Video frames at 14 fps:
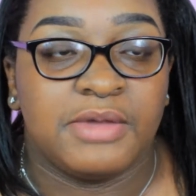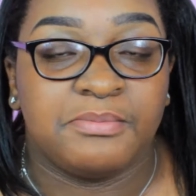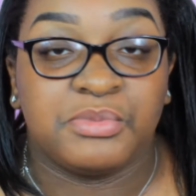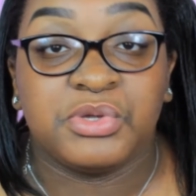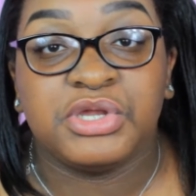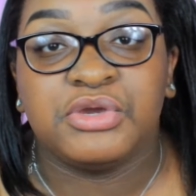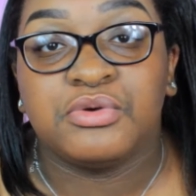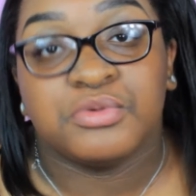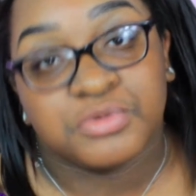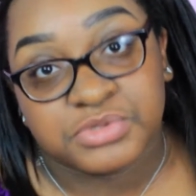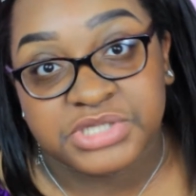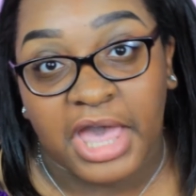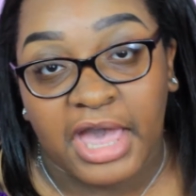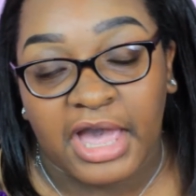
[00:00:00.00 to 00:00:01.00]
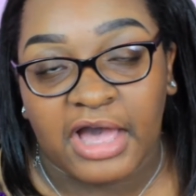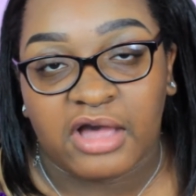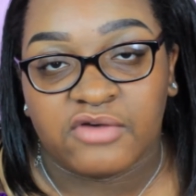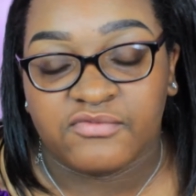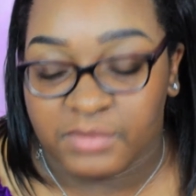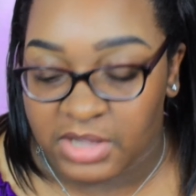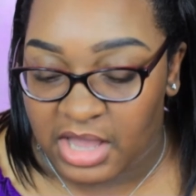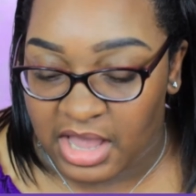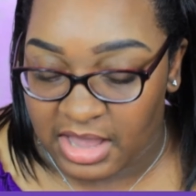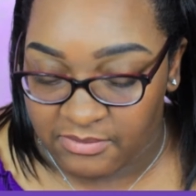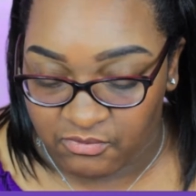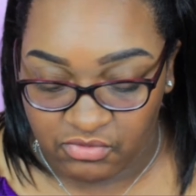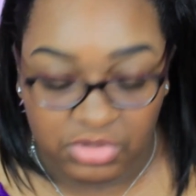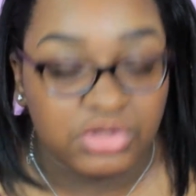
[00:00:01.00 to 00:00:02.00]
beauty gurus have, but
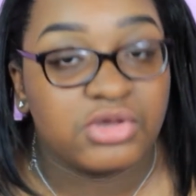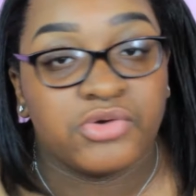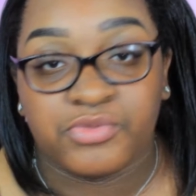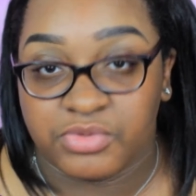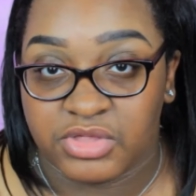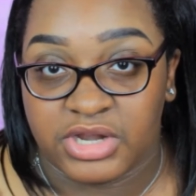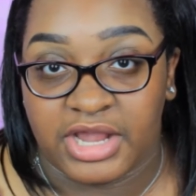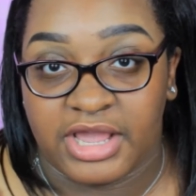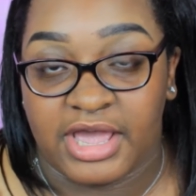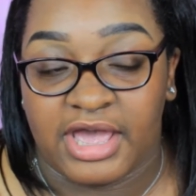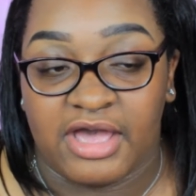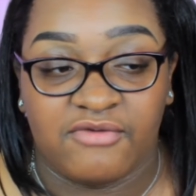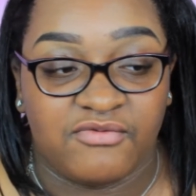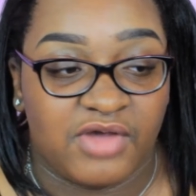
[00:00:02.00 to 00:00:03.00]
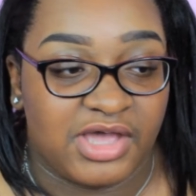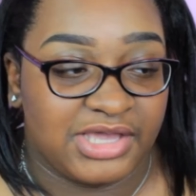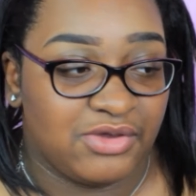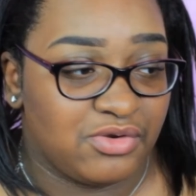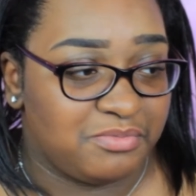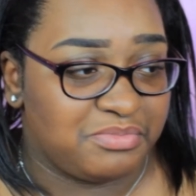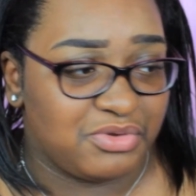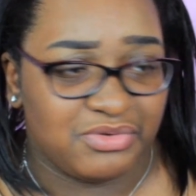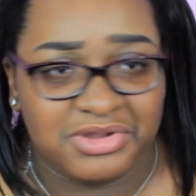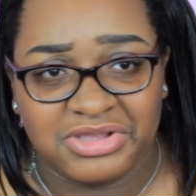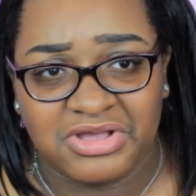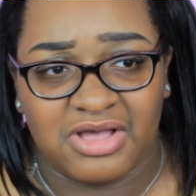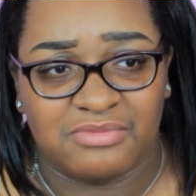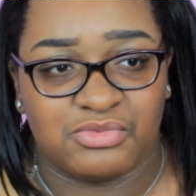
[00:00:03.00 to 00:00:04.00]
I'm really good with what I have. I go to
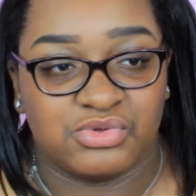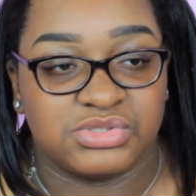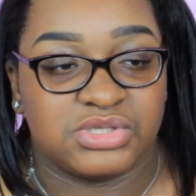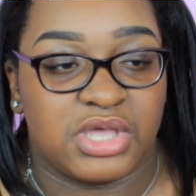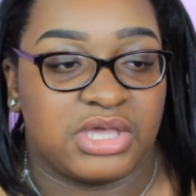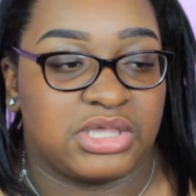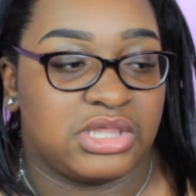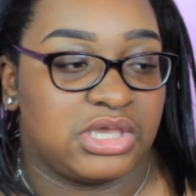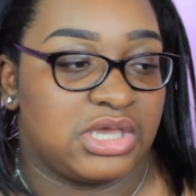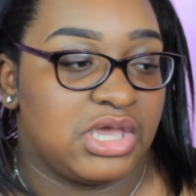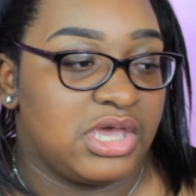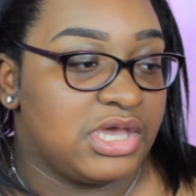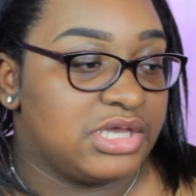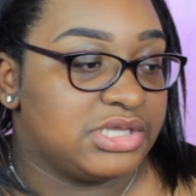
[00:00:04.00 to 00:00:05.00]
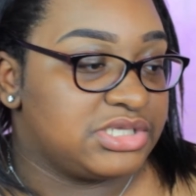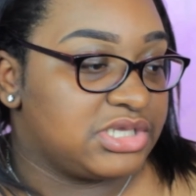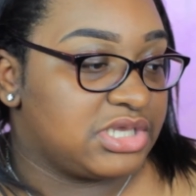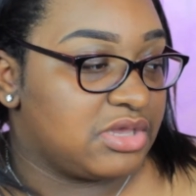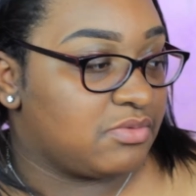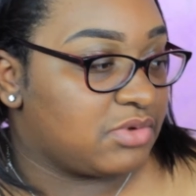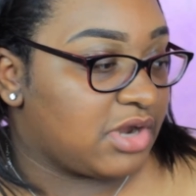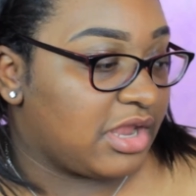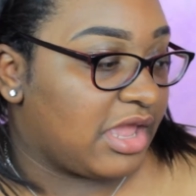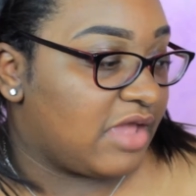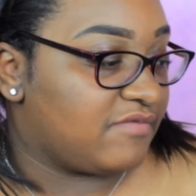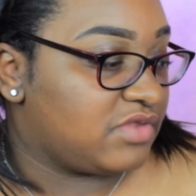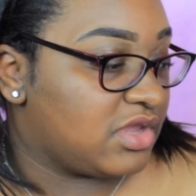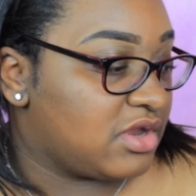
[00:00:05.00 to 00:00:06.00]
BeautyCon most likely to get what I
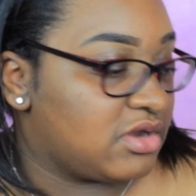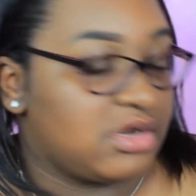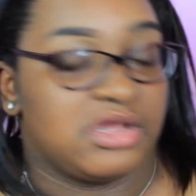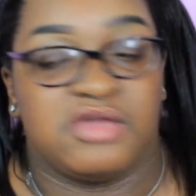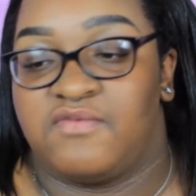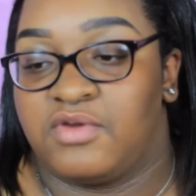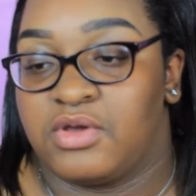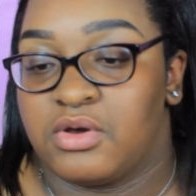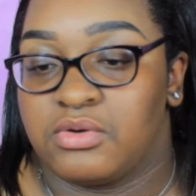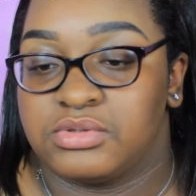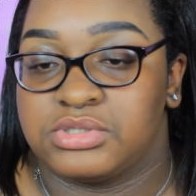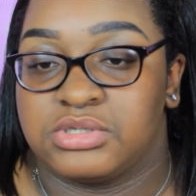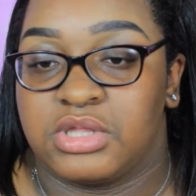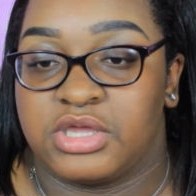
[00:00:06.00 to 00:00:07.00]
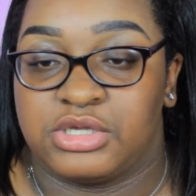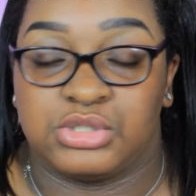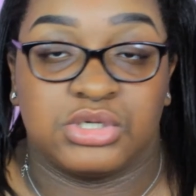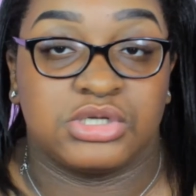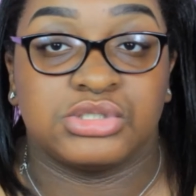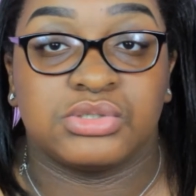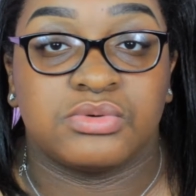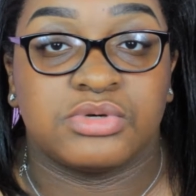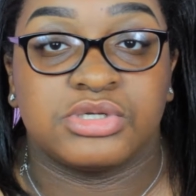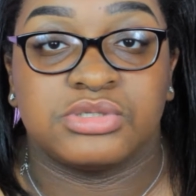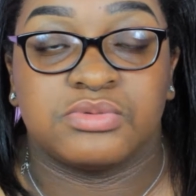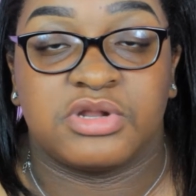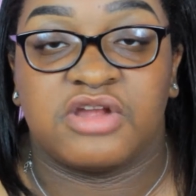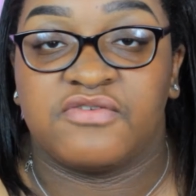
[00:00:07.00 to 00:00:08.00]
have there, and I even go to like drugstores
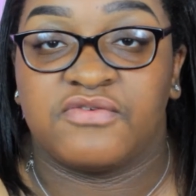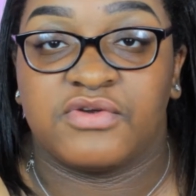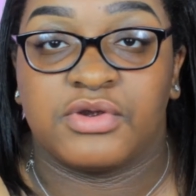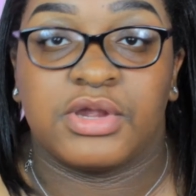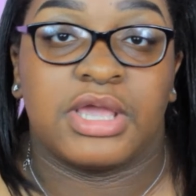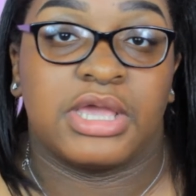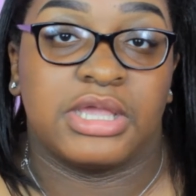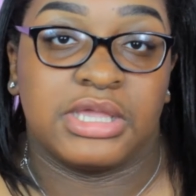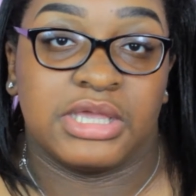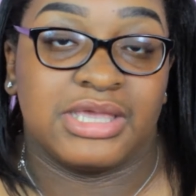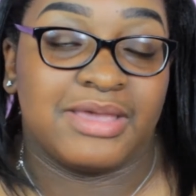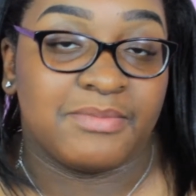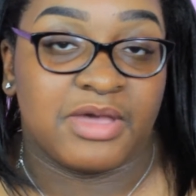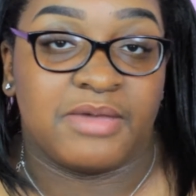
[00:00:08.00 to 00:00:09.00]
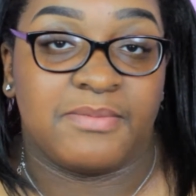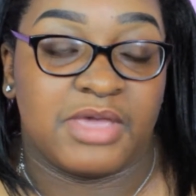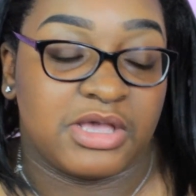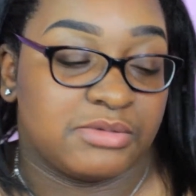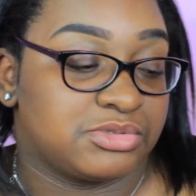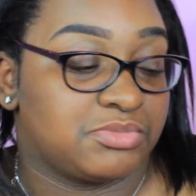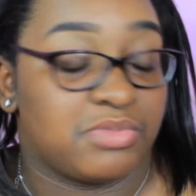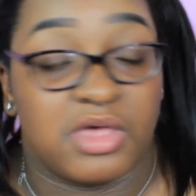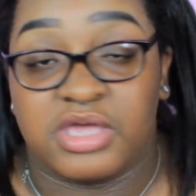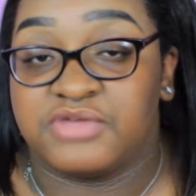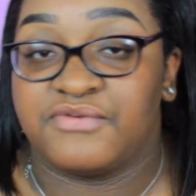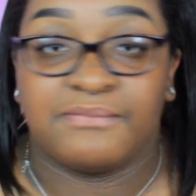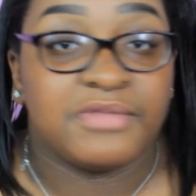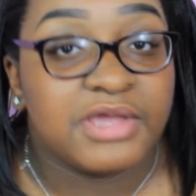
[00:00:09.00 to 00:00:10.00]
or whatever and get my makeup
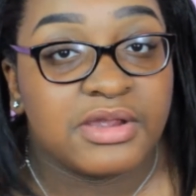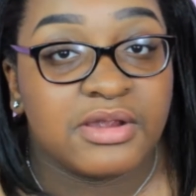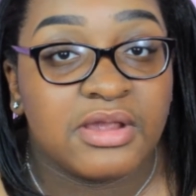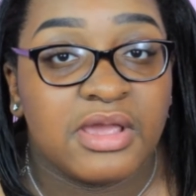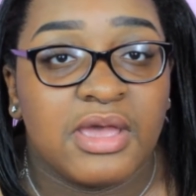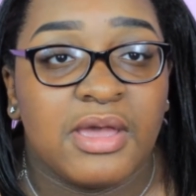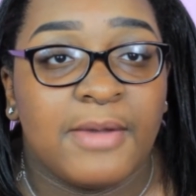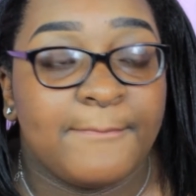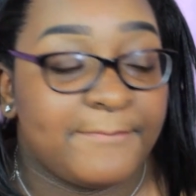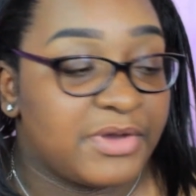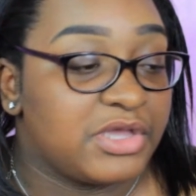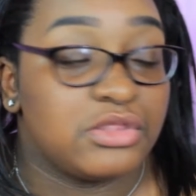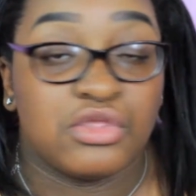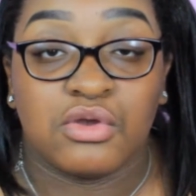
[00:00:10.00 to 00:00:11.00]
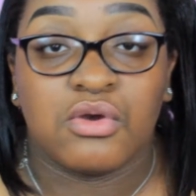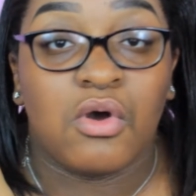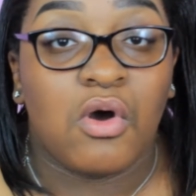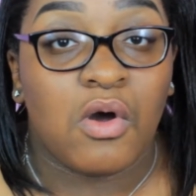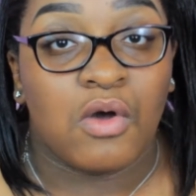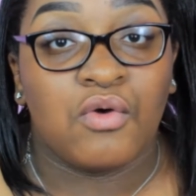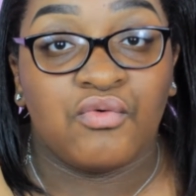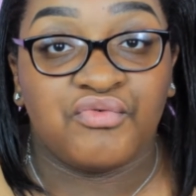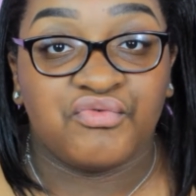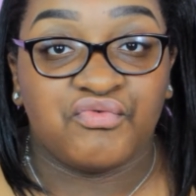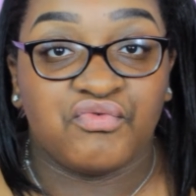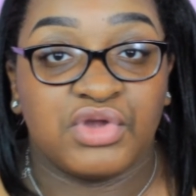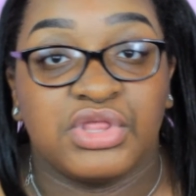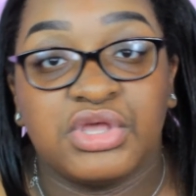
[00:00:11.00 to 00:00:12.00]
supplies from there. But they're all
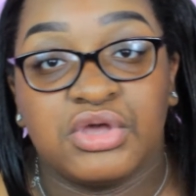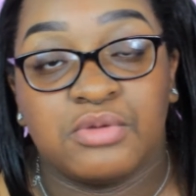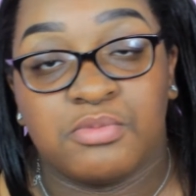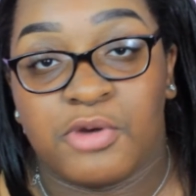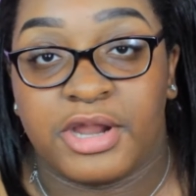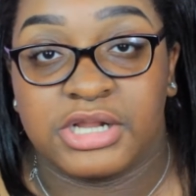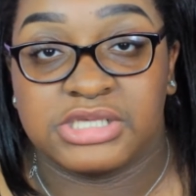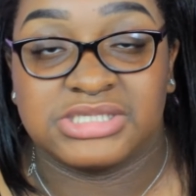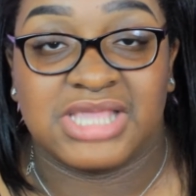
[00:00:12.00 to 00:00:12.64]
really good products